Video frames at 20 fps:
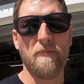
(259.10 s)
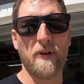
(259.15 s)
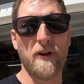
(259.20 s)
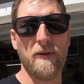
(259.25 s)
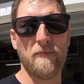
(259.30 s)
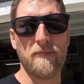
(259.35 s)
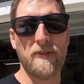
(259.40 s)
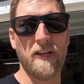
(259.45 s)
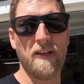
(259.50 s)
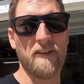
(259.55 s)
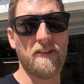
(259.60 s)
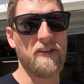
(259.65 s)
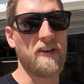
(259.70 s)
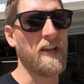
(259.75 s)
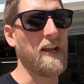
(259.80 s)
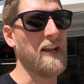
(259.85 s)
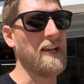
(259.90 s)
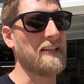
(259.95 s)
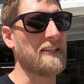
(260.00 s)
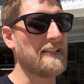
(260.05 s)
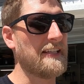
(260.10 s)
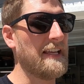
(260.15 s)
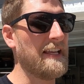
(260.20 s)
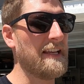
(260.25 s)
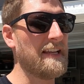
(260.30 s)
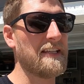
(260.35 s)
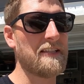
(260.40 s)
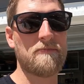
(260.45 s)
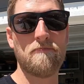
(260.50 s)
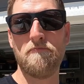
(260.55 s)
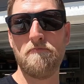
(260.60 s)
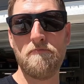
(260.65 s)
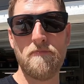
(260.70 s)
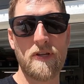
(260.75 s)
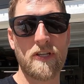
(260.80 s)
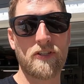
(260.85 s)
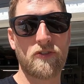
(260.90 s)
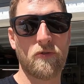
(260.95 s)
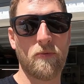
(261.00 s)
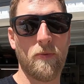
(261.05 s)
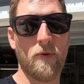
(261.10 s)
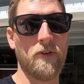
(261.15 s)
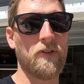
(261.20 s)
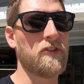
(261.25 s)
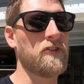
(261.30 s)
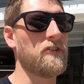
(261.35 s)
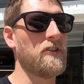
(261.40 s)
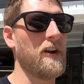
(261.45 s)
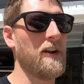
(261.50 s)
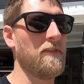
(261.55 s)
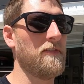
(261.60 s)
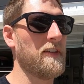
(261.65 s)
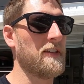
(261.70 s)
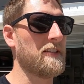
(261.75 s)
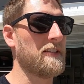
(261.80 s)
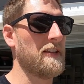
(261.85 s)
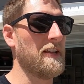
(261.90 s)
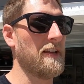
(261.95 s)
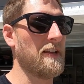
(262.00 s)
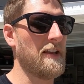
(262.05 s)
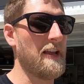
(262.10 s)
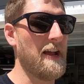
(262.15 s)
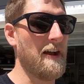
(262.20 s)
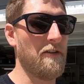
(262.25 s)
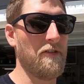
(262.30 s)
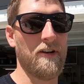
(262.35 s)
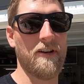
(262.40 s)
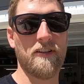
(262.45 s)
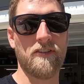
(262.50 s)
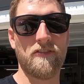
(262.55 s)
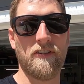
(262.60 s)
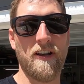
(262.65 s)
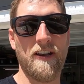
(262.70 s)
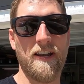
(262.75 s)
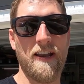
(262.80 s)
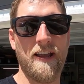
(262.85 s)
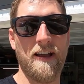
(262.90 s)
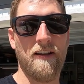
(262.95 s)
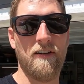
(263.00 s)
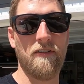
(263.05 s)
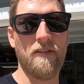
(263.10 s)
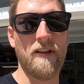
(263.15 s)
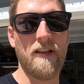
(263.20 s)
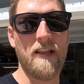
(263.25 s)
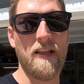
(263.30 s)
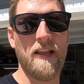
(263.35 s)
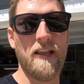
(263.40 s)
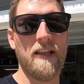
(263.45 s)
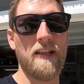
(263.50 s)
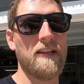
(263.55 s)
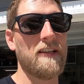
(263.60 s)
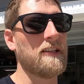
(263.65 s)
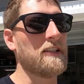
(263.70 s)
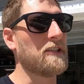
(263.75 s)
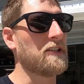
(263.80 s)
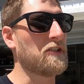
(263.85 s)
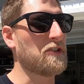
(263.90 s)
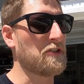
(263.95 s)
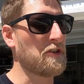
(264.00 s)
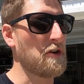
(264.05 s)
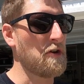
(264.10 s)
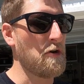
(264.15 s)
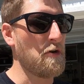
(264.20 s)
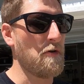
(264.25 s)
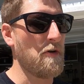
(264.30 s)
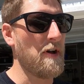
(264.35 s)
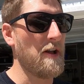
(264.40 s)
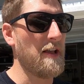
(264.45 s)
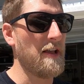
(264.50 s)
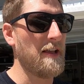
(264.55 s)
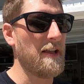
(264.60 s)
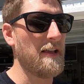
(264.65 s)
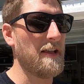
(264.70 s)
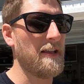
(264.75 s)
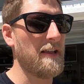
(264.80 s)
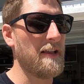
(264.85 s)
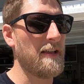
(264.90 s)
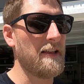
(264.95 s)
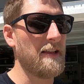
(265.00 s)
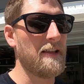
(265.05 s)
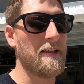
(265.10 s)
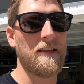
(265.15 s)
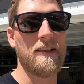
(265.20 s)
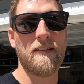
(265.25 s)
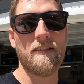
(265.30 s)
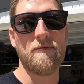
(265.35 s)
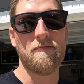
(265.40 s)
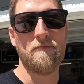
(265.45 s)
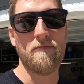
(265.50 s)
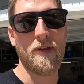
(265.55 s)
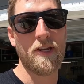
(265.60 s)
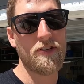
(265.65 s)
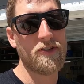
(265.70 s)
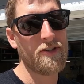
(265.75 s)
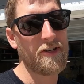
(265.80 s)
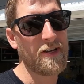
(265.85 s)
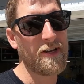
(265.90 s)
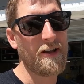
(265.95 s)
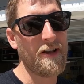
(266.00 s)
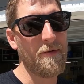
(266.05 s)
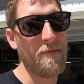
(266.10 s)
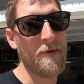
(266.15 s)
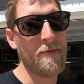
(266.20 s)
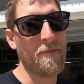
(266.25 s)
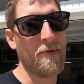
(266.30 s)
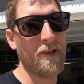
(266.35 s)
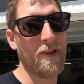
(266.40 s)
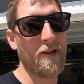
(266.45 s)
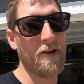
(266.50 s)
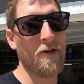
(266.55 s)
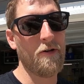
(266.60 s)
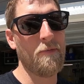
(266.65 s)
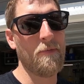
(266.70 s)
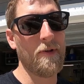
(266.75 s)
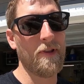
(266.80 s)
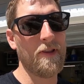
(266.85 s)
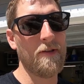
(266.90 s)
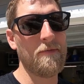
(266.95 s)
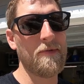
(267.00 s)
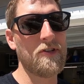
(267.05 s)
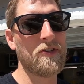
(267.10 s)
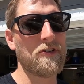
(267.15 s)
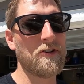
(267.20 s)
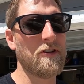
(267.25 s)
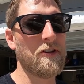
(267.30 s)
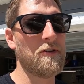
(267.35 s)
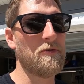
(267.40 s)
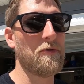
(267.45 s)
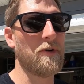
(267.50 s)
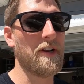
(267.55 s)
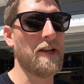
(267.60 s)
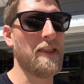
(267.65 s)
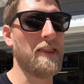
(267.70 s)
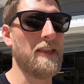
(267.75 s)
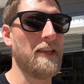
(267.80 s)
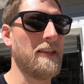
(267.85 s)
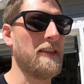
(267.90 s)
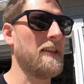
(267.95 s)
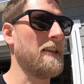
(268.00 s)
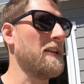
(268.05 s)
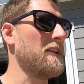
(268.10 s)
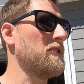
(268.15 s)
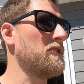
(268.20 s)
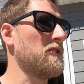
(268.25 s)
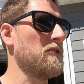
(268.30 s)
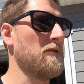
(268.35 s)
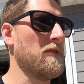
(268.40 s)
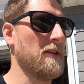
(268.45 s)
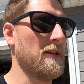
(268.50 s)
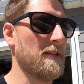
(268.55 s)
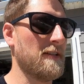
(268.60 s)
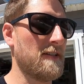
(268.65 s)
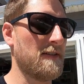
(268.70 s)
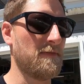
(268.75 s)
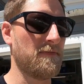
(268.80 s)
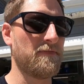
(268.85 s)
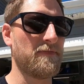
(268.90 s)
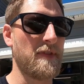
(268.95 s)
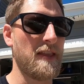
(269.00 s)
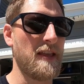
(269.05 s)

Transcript: but I'm telling you guys, it is miserable to drive this thing how it is right now. So make sure you comment below, but let me show you what I think the issue is.